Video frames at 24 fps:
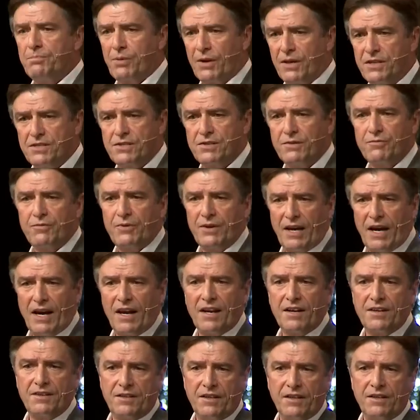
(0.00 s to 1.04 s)
place of
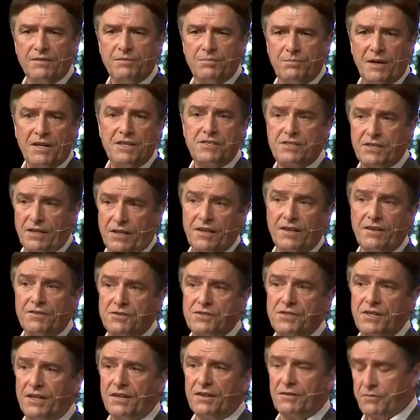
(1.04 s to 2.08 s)
reality, basically of
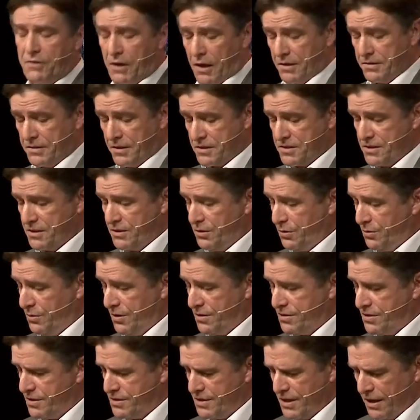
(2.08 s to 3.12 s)
saying, if God doesn't do
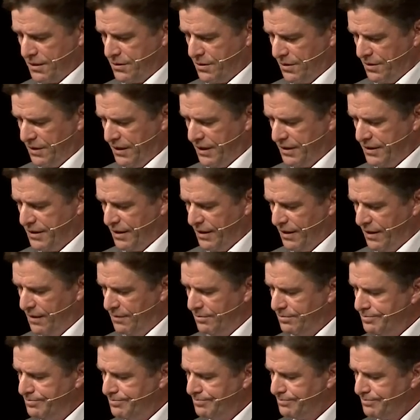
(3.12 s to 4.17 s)
this, it's not going to get done.